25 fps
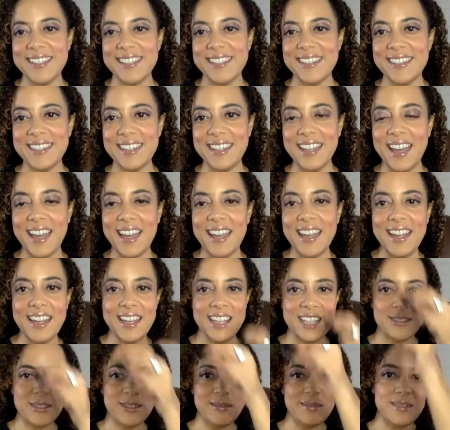
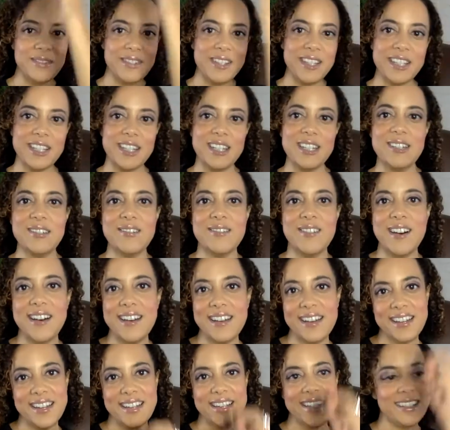Nice. What movies did you
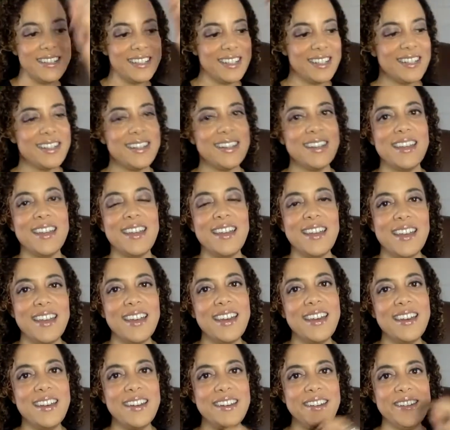
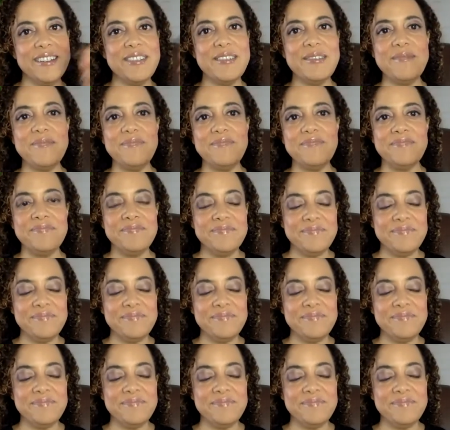watch?